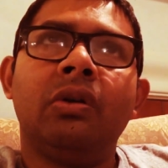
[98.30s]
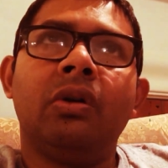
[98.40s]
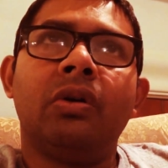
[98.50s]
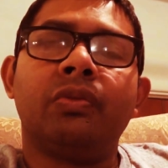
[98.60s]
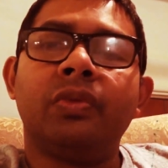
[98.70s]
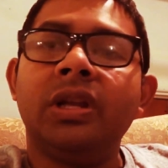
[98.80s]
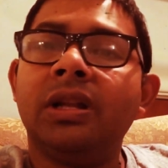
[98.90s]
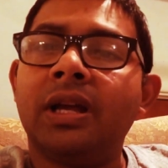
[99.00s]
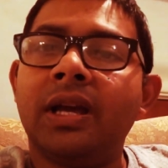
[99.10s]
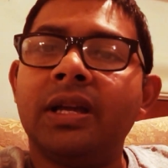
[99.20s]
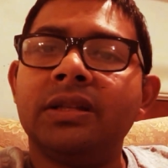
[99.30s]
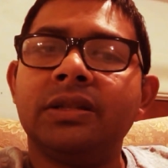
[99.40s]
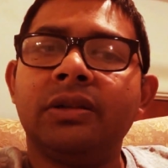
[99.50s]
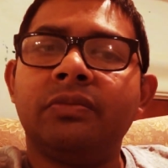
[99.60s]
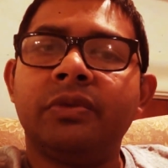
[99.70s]
or realize
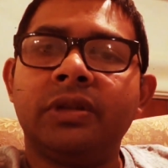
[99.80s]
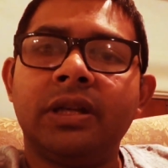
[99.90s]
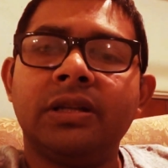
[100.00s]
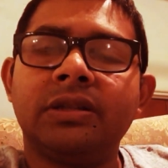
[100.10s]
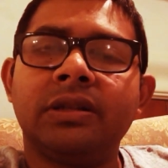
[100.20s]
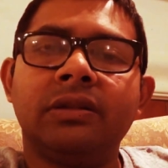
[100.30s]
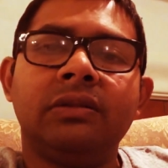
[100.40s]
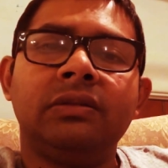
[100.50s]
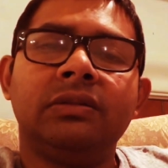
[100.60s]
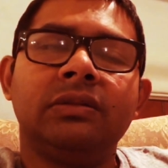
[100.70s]
your potentials